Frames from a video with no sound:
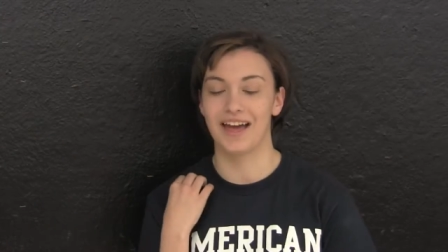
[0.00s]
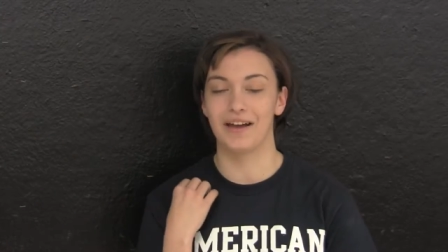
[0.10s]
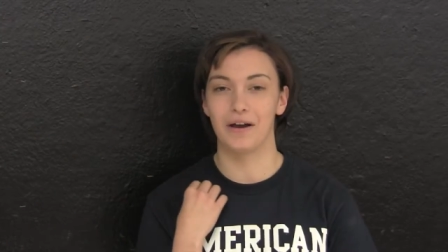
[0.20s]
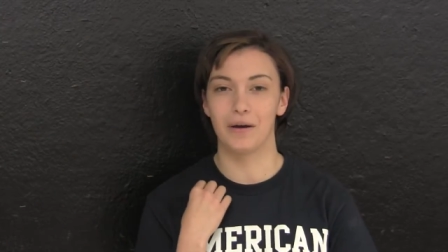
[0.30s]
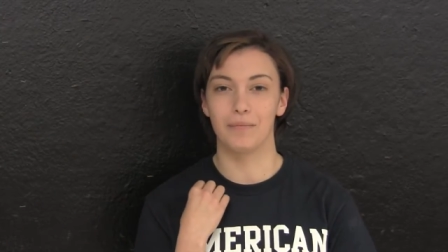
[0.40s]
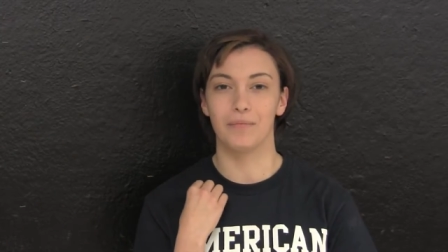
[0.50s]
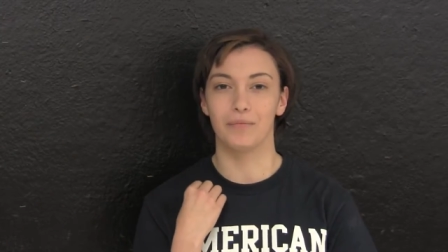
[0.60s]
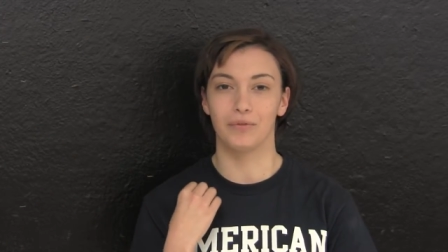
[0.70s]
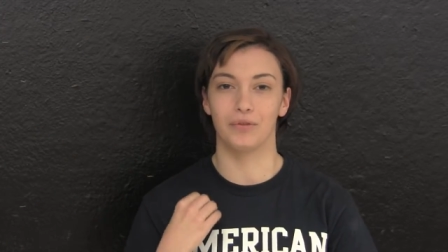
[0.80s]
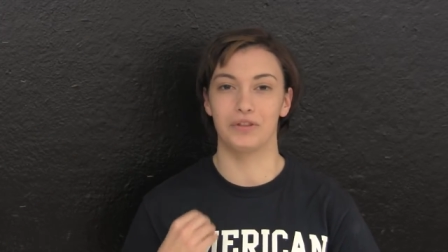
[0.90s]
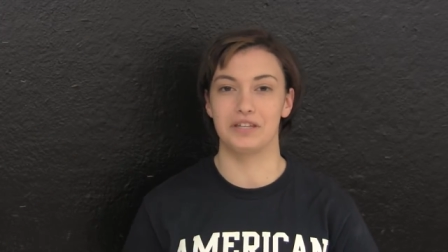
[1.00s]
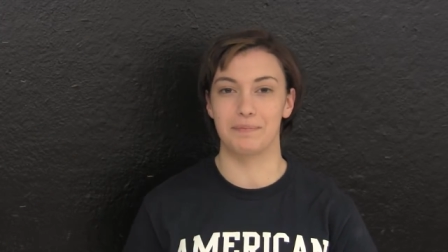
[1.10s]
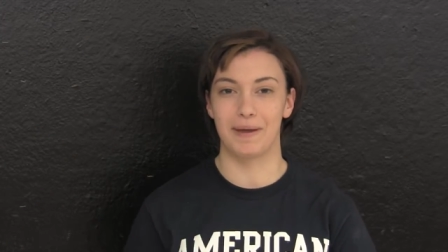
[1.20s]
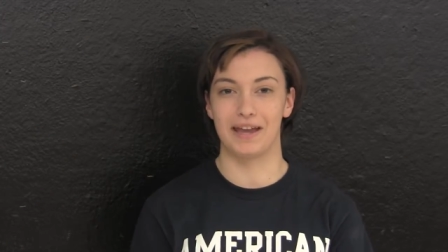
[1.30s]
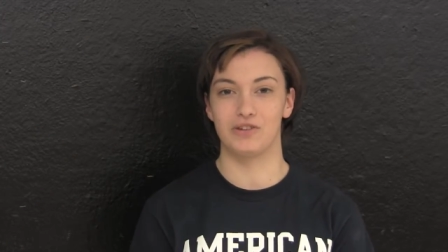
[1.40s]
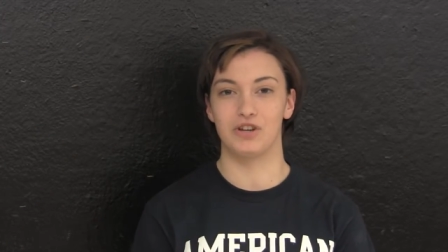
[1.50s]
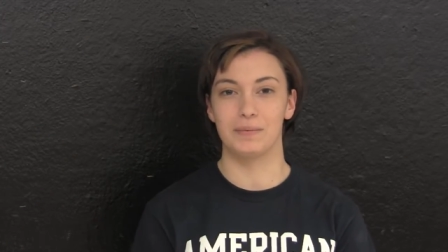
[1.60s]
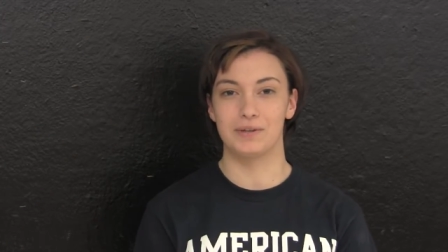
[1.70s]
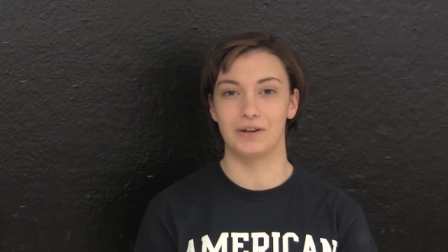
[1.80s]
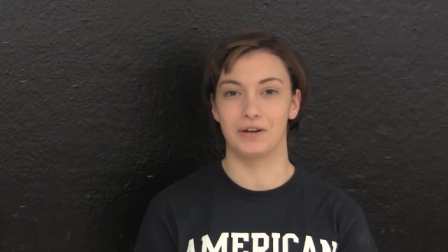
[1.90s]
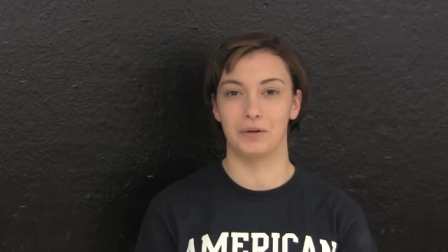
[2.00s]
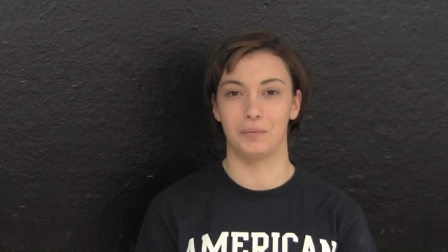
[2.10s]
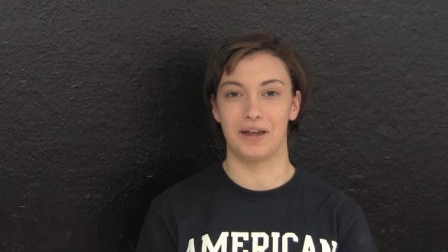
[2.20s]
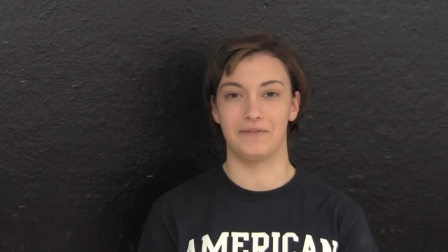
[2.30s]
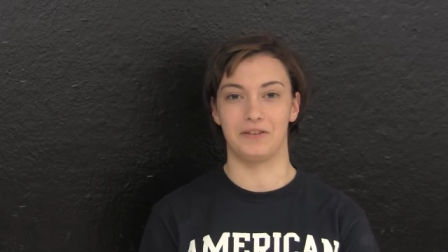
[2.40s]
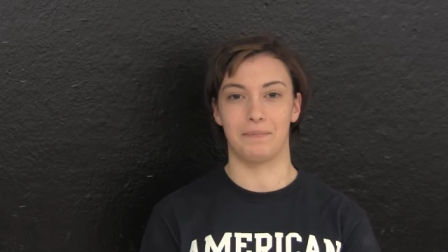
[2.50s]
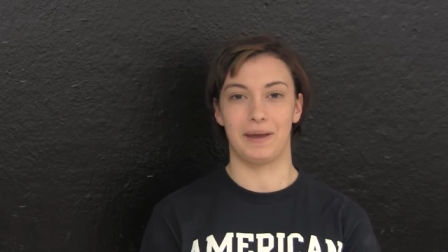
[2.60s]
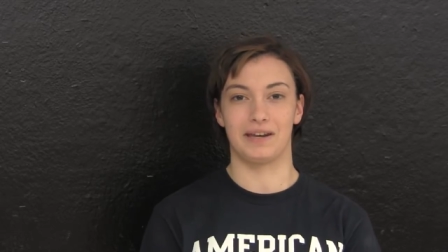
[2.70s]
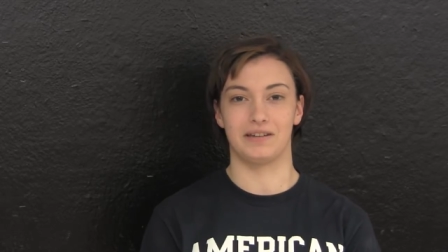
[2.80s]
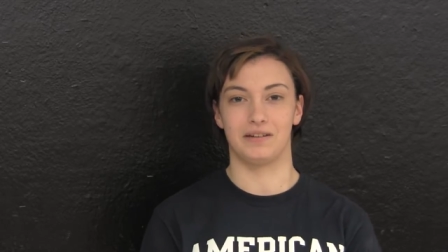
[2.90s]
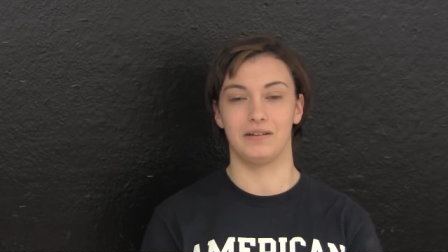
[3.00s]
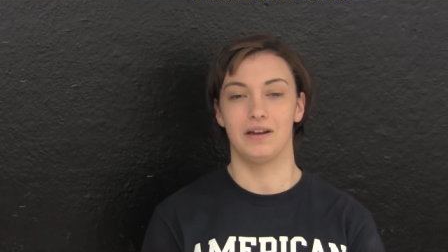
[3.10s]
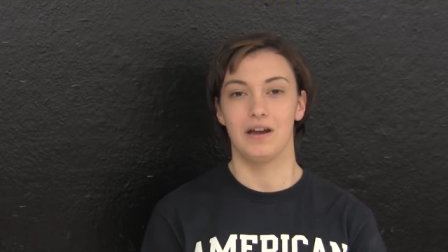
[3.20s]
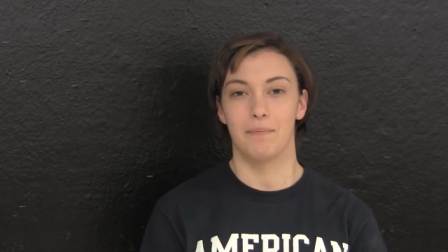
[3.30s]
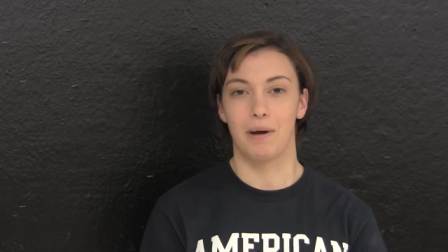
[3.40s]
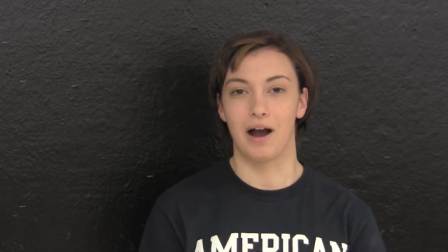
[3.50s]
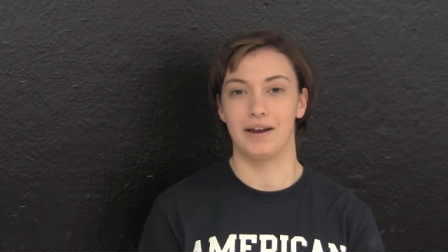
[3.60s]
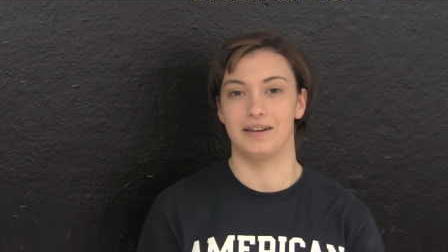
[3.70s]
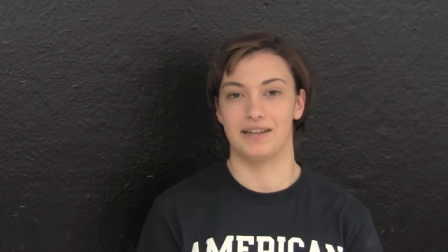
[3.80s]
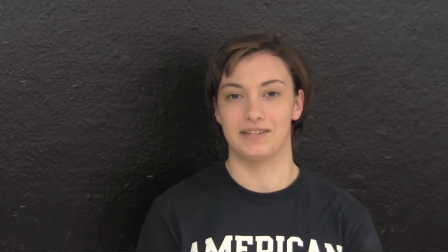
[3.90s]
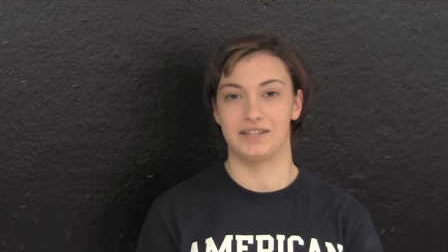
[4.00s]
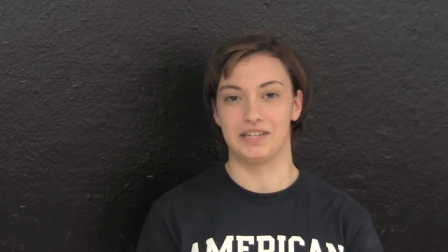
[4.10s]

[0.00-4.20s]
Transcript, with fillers: that um, these band trips are a good way for the band to bond as a